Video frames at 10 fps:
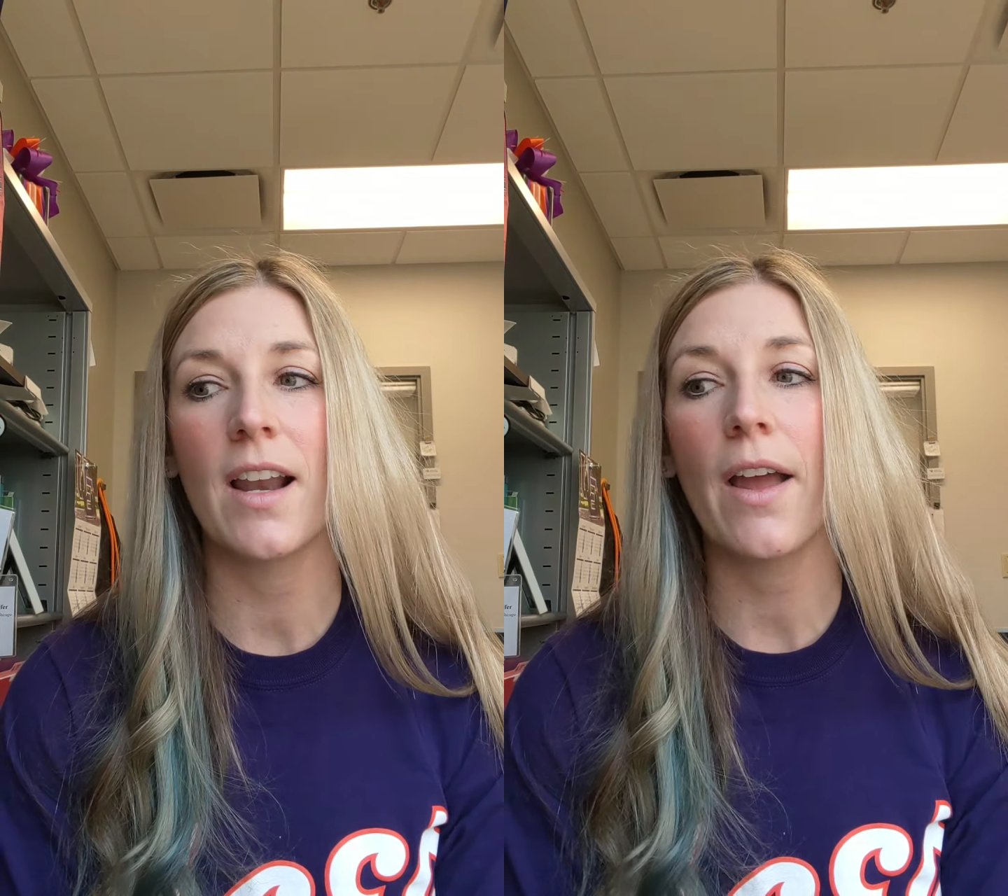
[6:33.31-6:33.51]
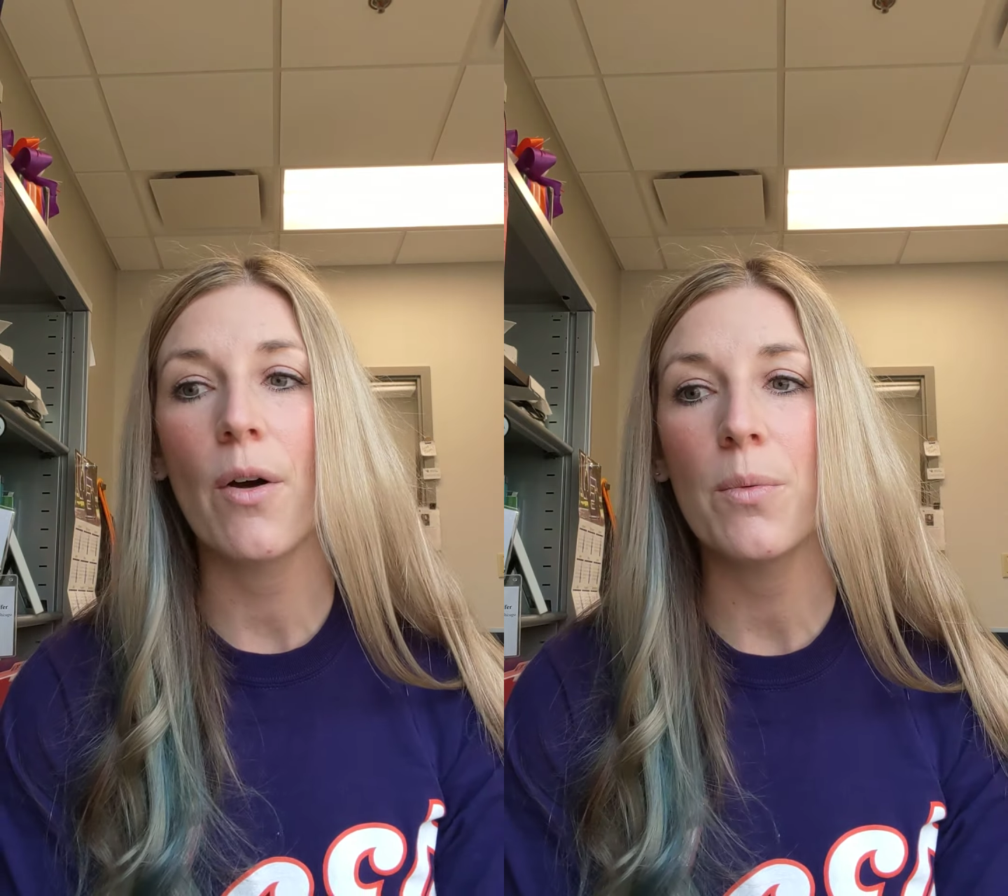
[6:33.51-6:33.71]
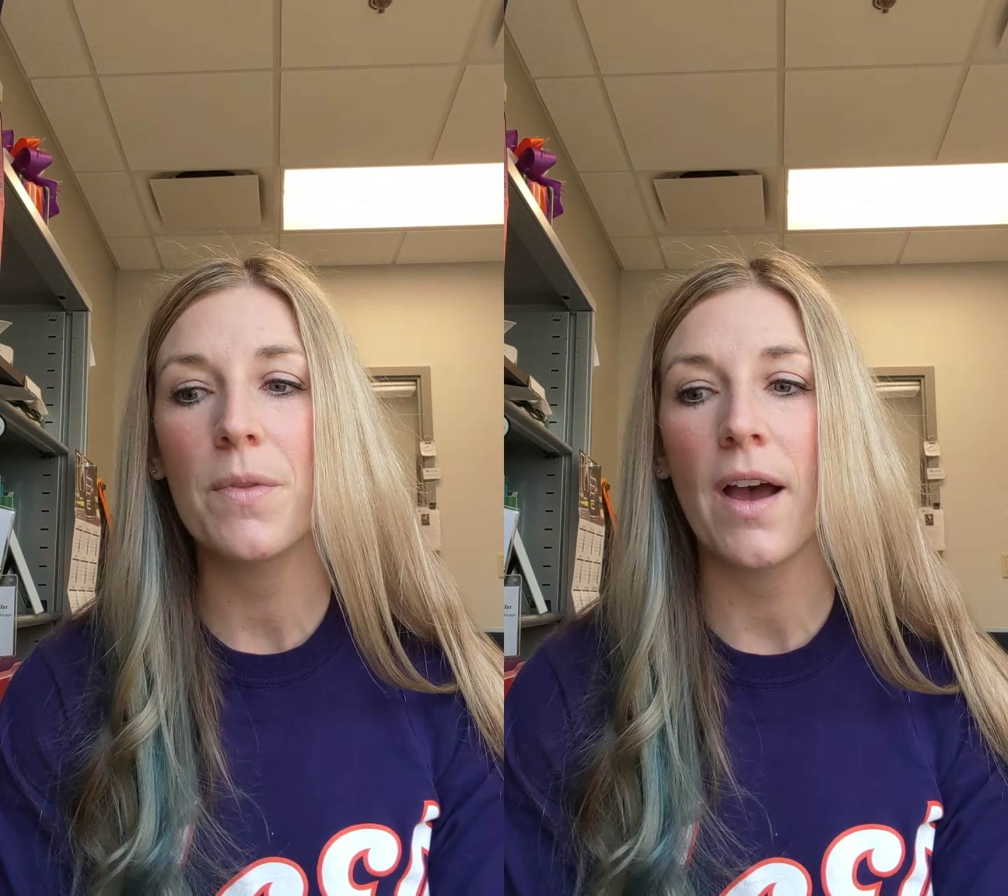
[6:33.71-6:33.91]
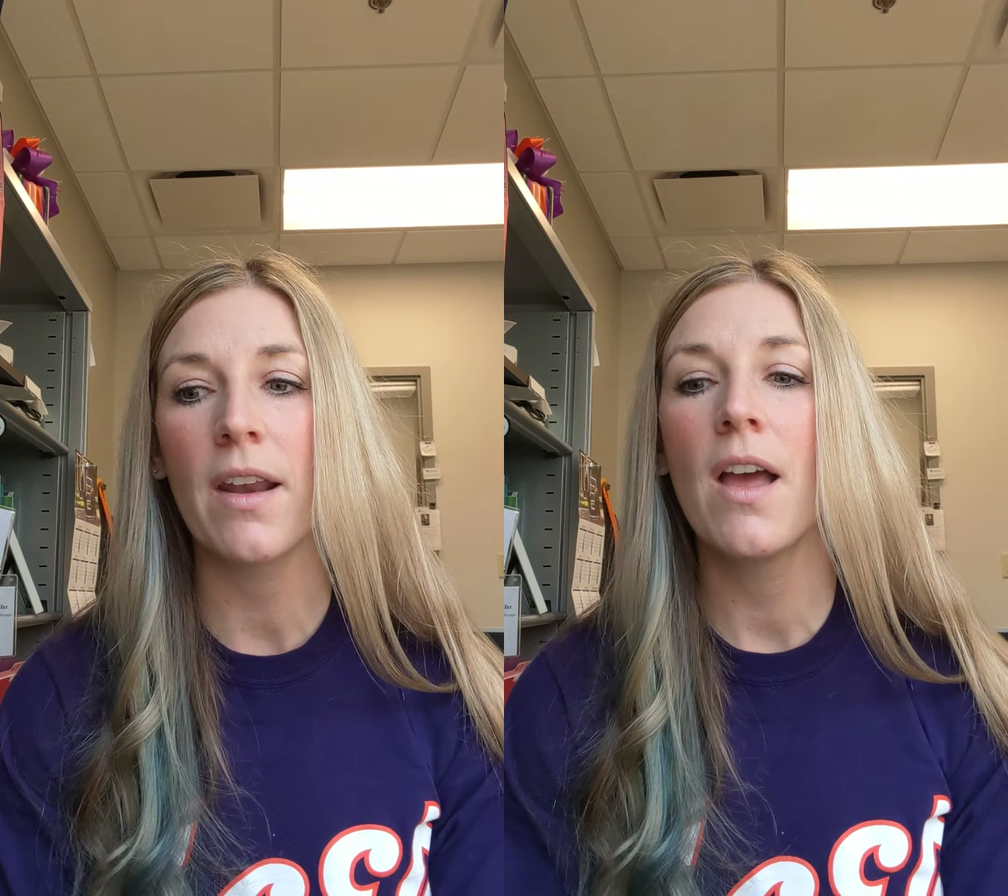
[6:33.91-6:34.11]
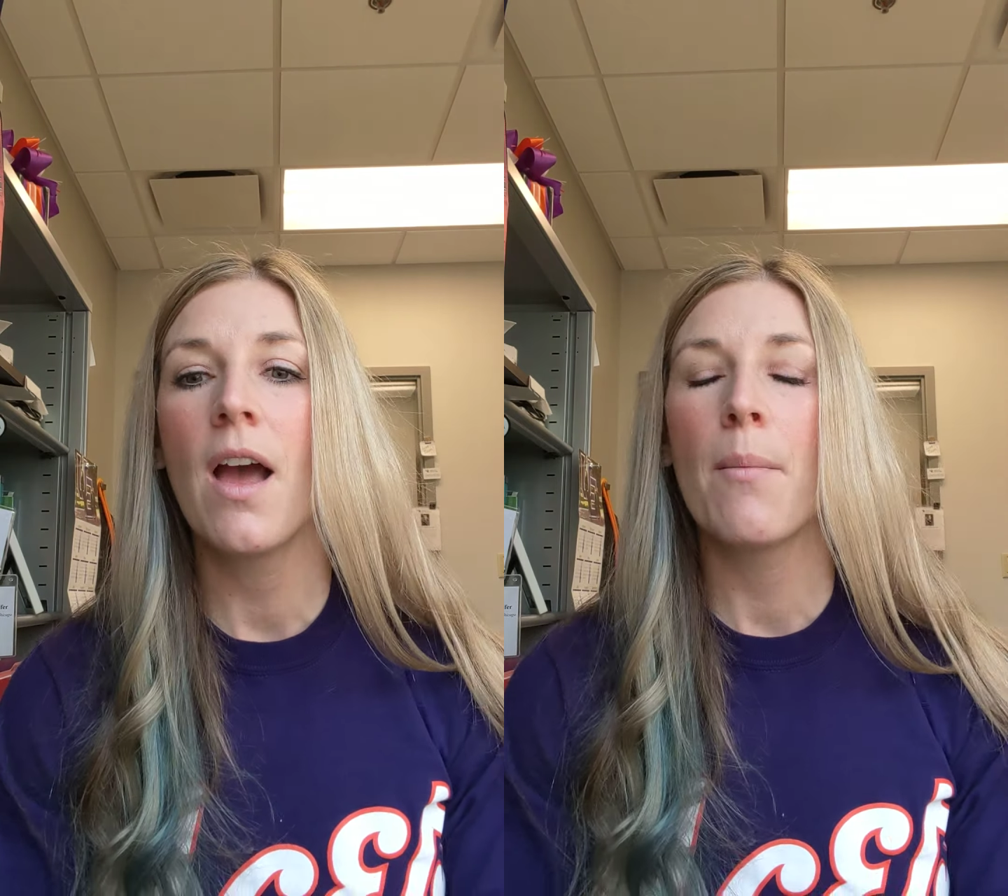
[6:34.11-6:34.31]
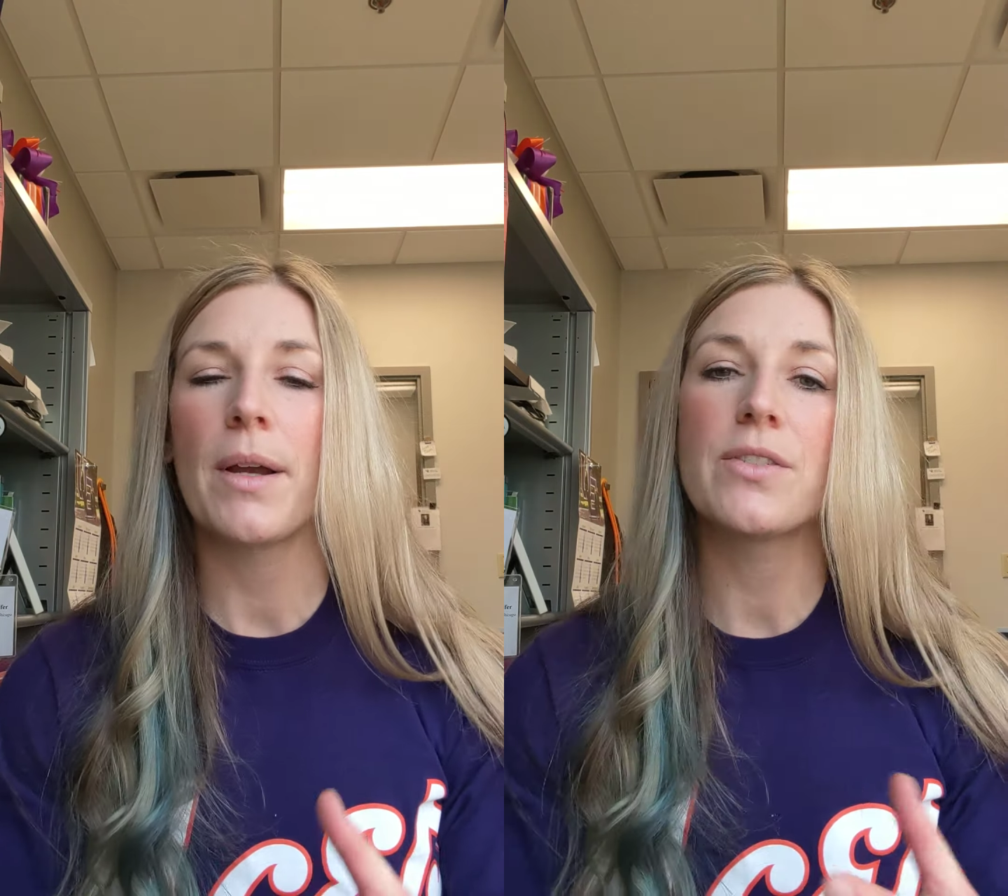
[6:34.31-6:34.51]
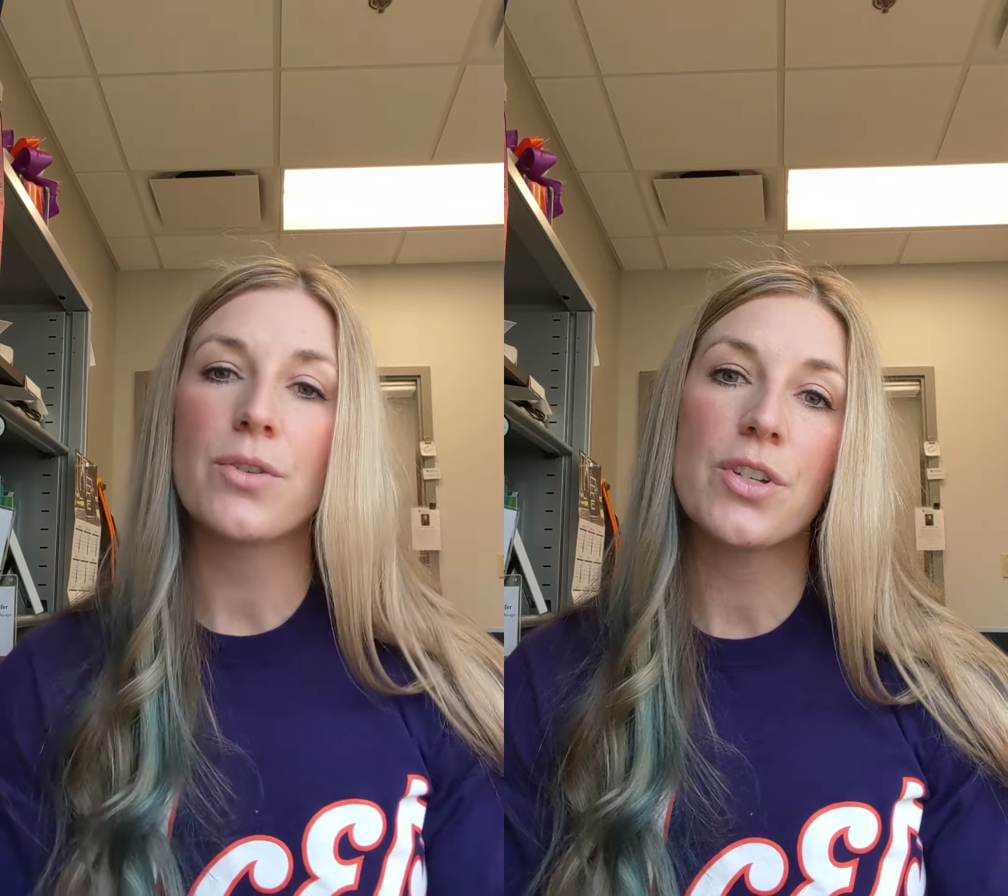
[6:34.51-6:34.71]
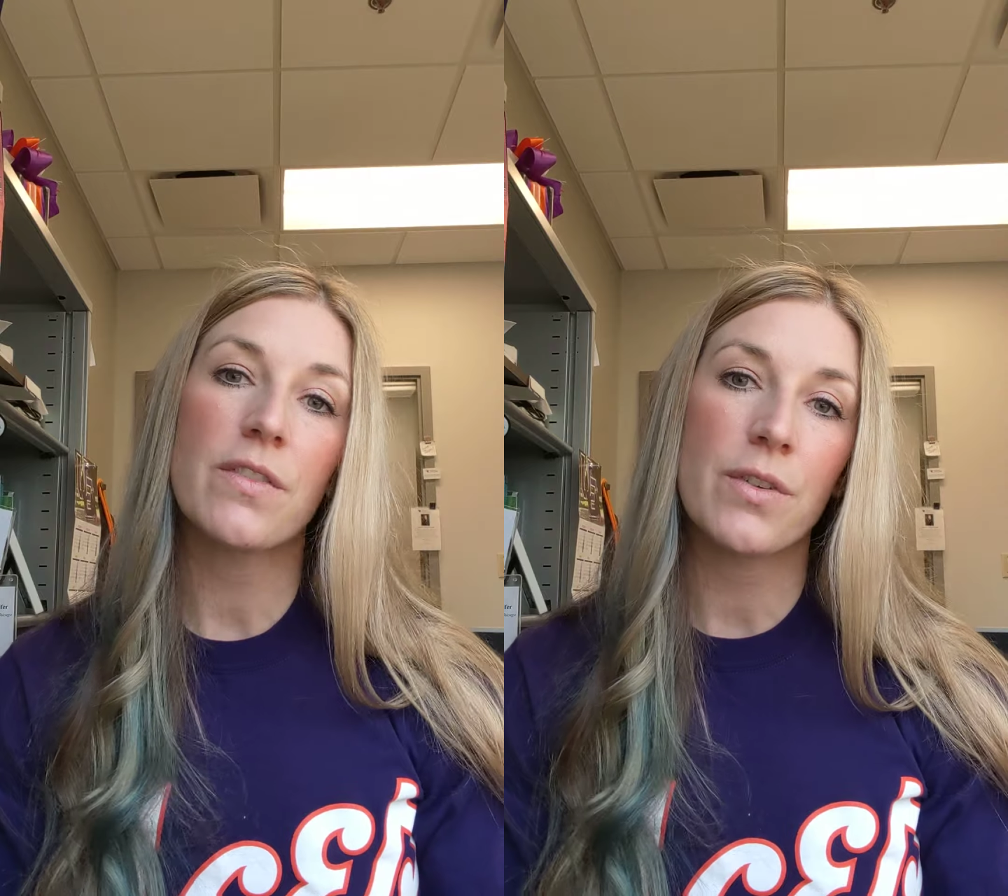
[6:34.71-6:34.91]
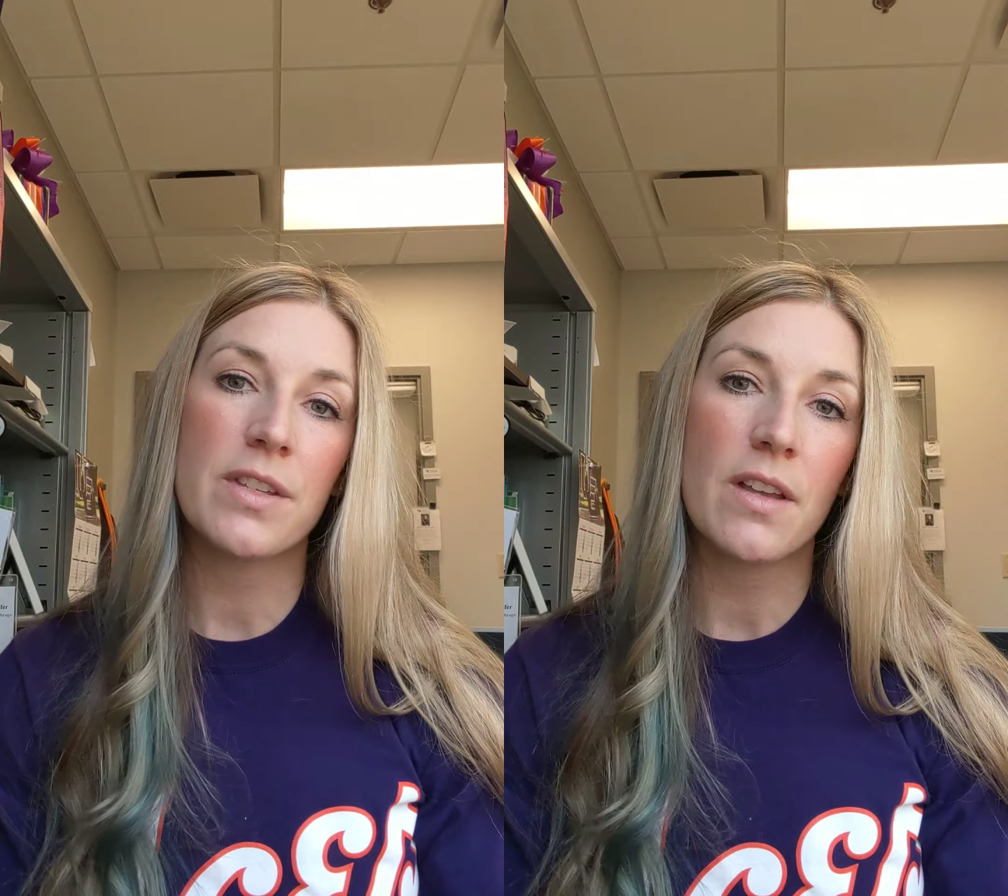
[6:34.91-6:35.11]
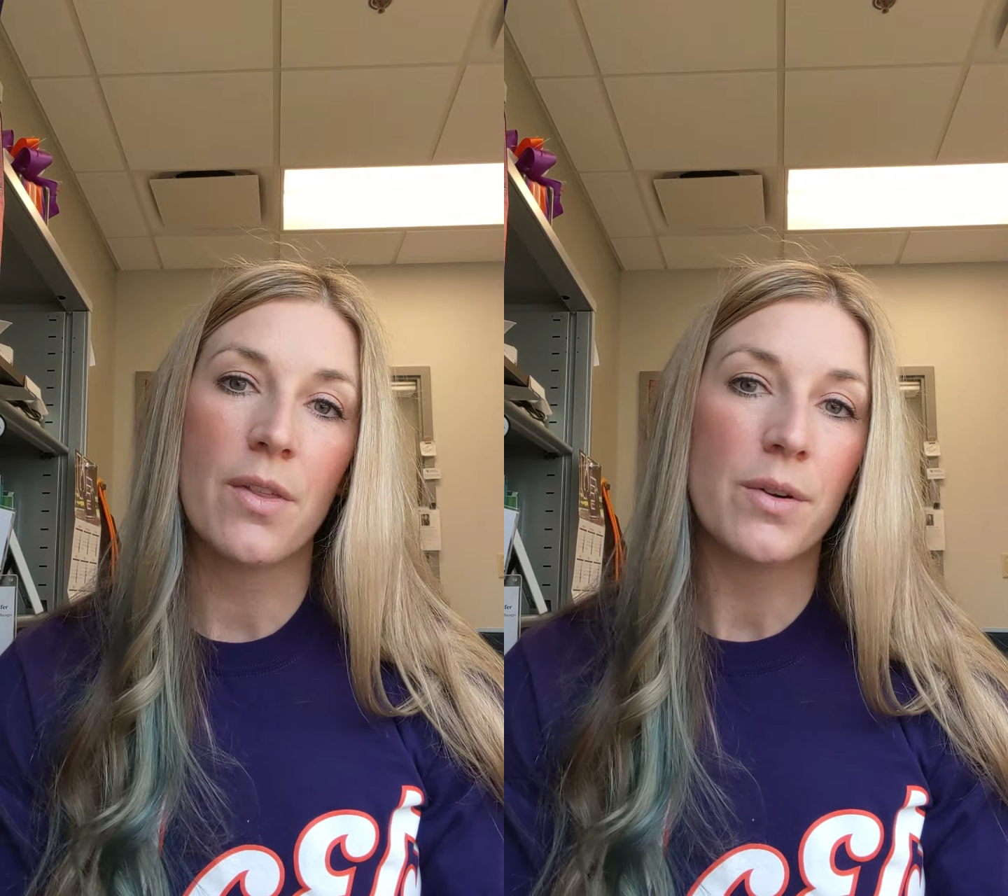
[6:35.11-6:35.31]
And I hope that by searching for
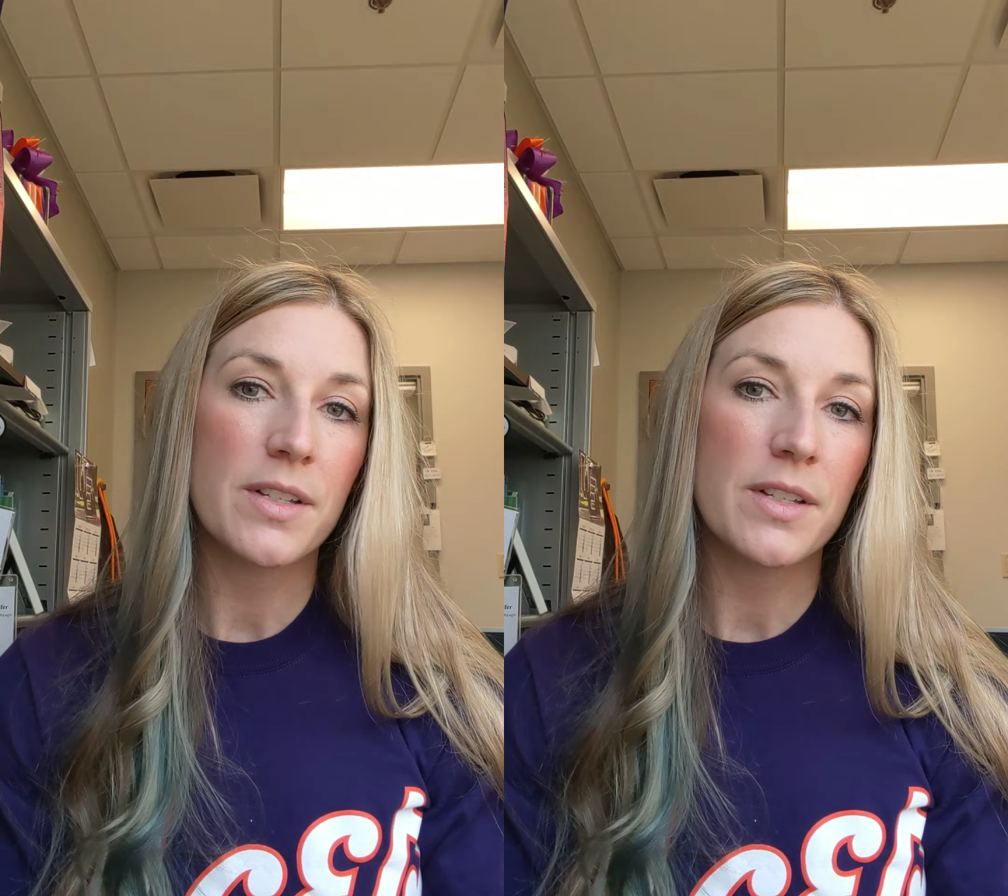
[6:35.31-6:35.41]
these other